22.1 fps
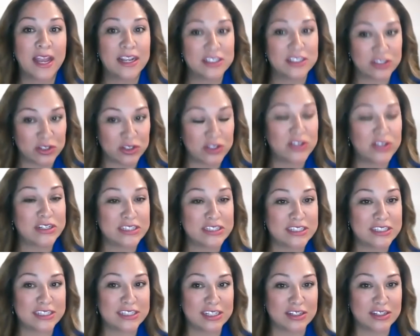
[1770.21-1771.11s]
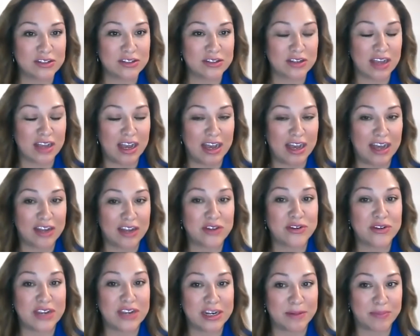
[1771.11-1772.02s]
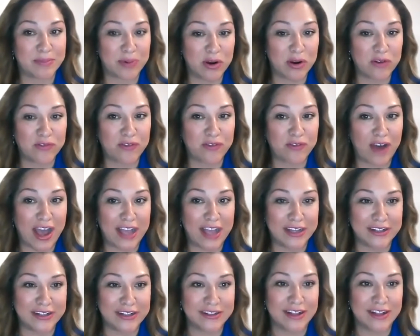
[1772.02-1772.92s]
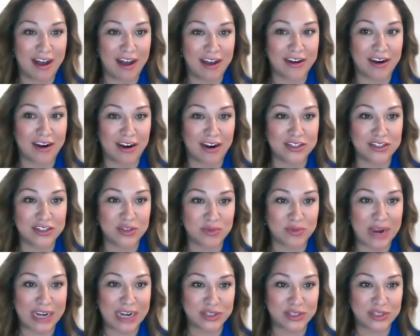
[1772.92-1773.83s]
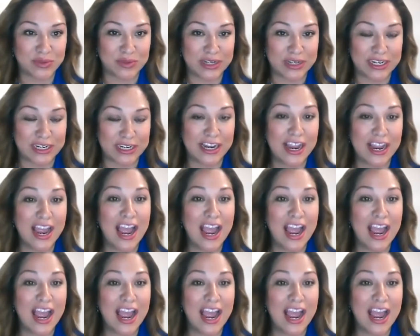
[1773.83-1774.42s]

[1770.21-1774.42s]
So you can still uh, create a profile on our directory.